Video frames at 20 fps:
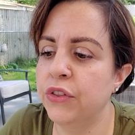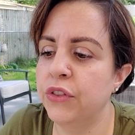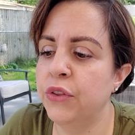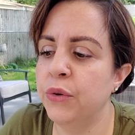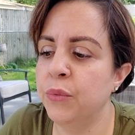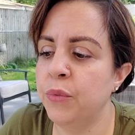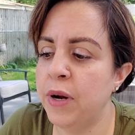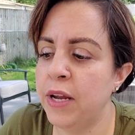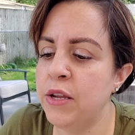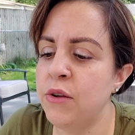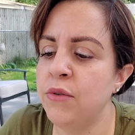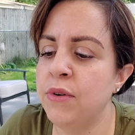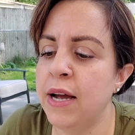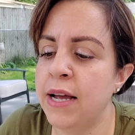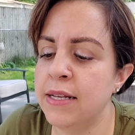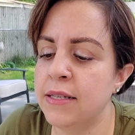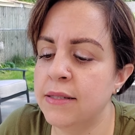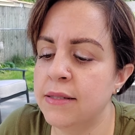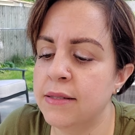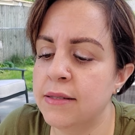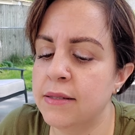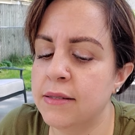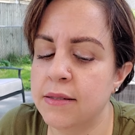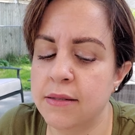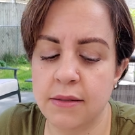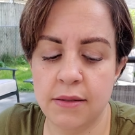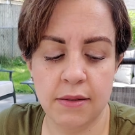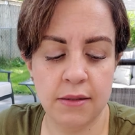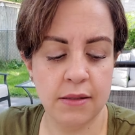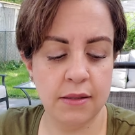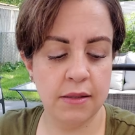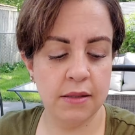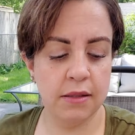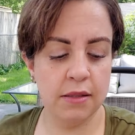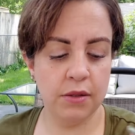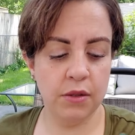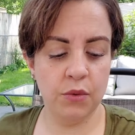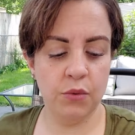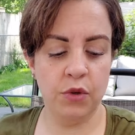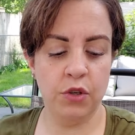the way you guys
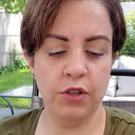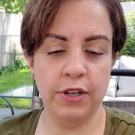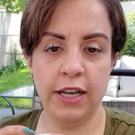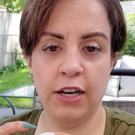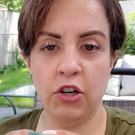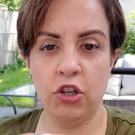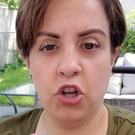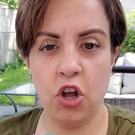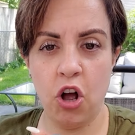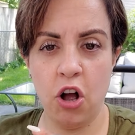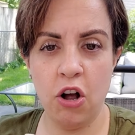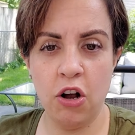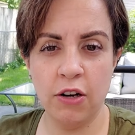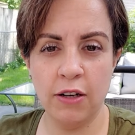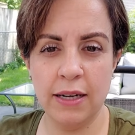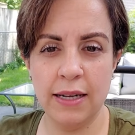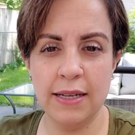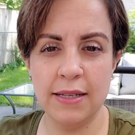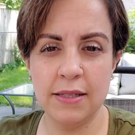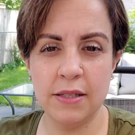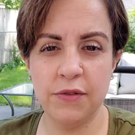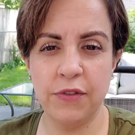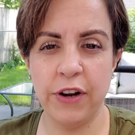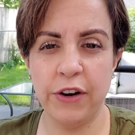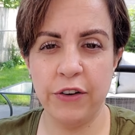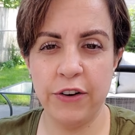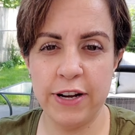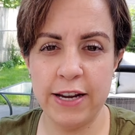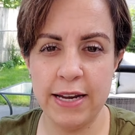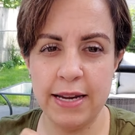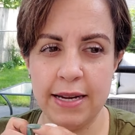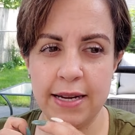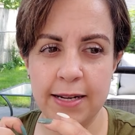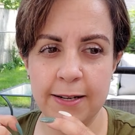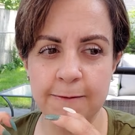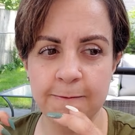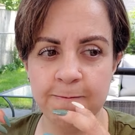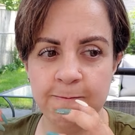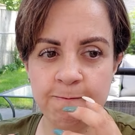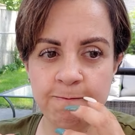will get along is
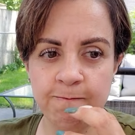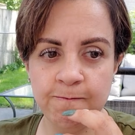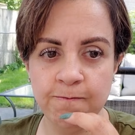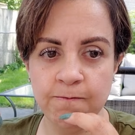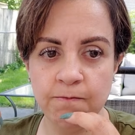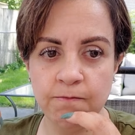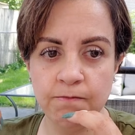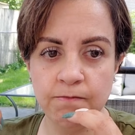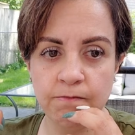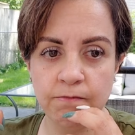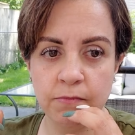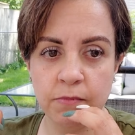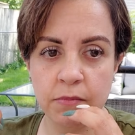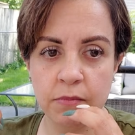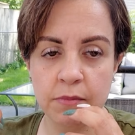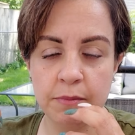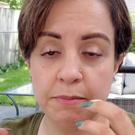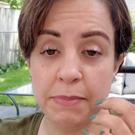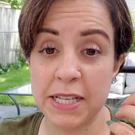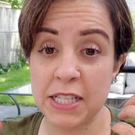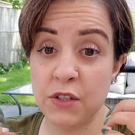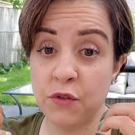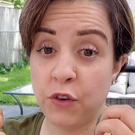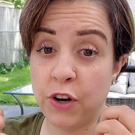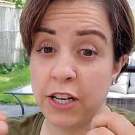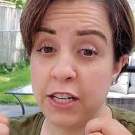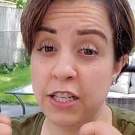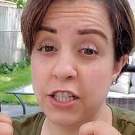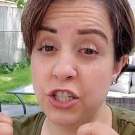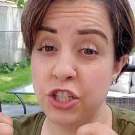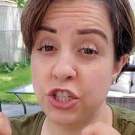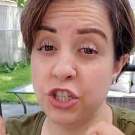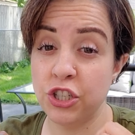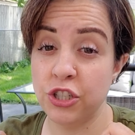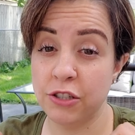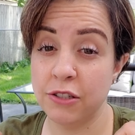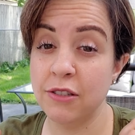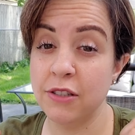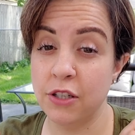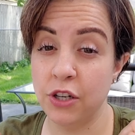very best friendish,
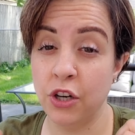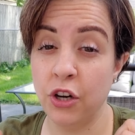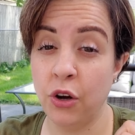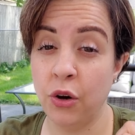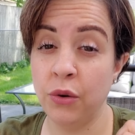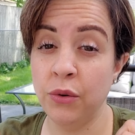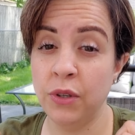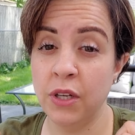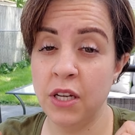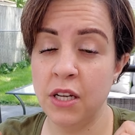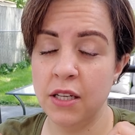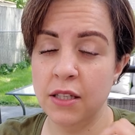you know?